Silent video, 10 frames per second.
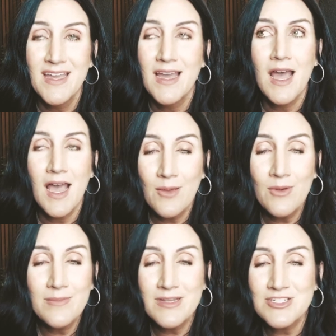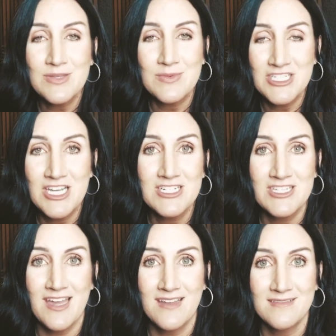I want to make sure that we change that.
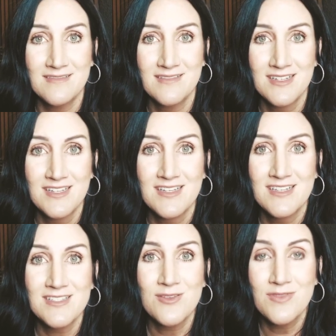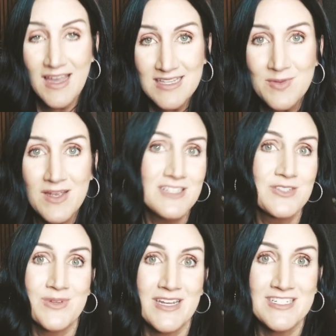So that's why I do what
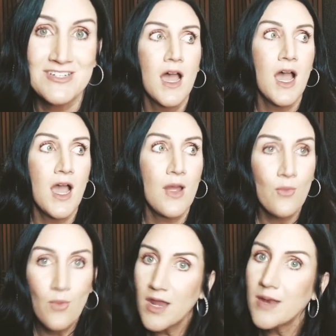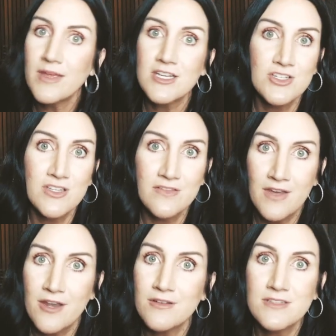I do. I want to make sure that
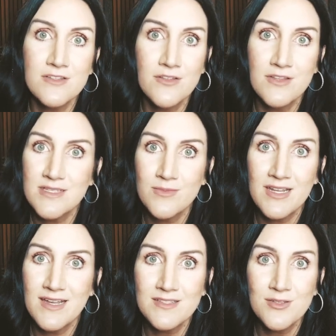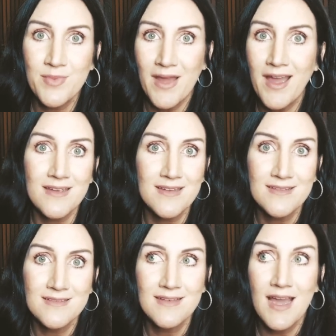veterans know that someone has their back.
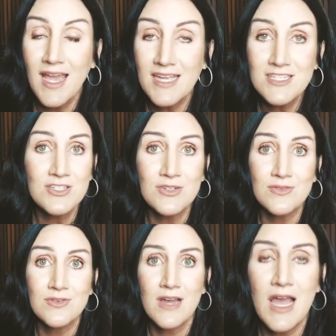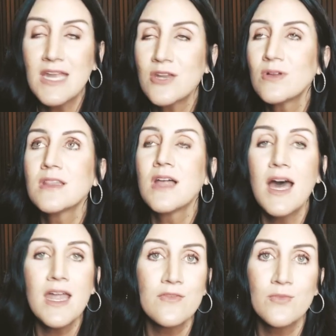I do. I know a lot
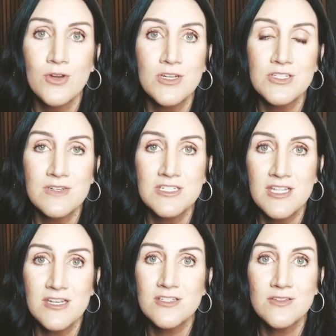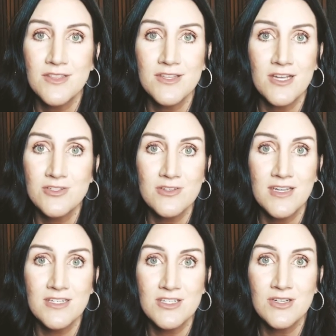of mortgage originators throughout the country that
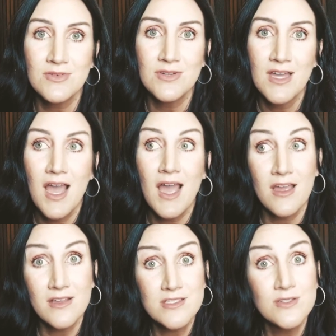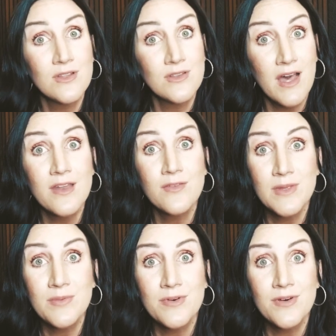do. I also know a lot of
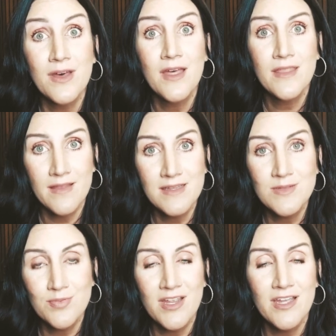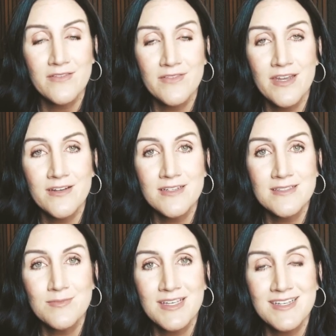people that like to prey on veterans
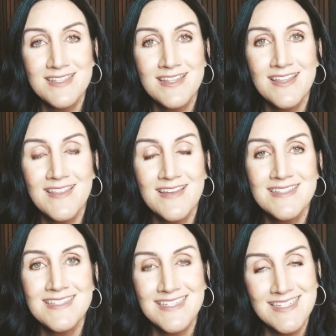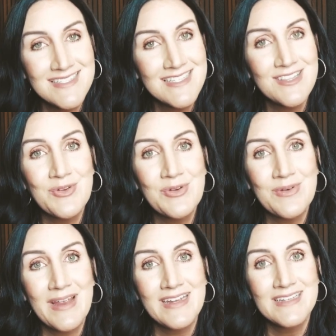because they think that it's an easy loan to
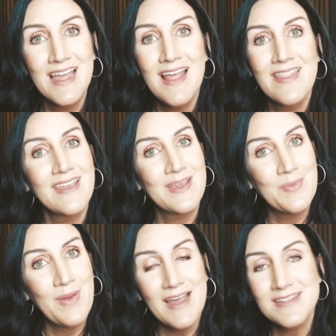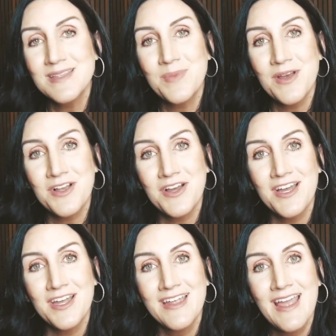write, they could pass the buck
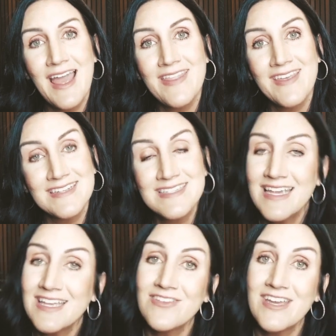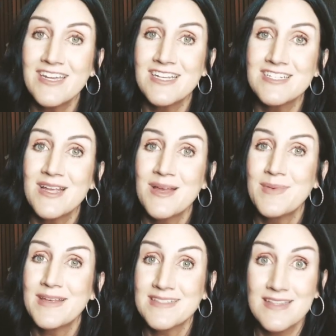on, and they could take advantage
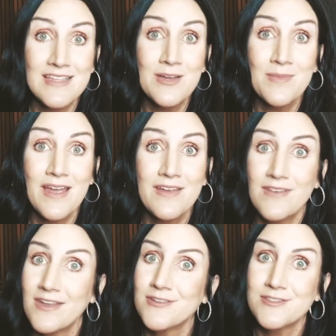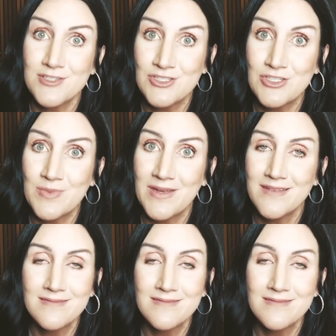because in their mind, veterans are stupid.